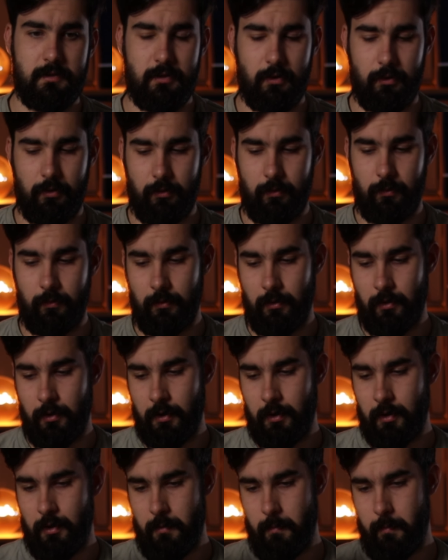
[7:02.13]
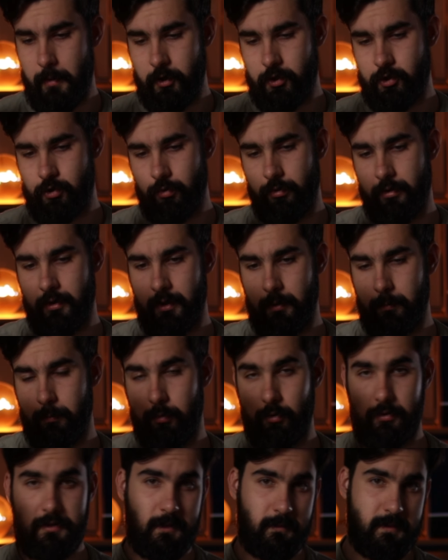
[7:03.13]
So make sure they
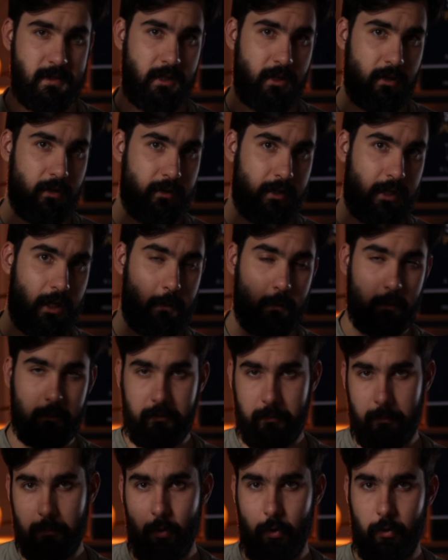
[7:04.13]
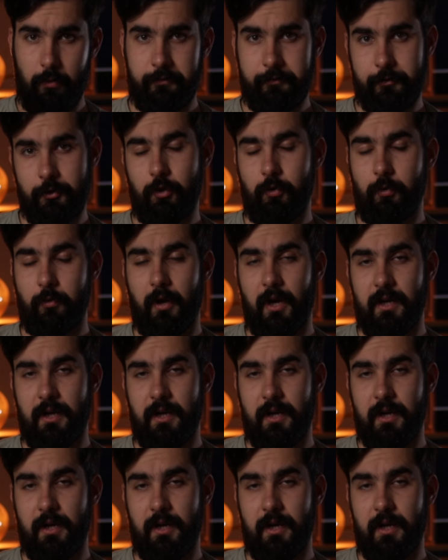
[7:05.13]
put some skin in the game with both 2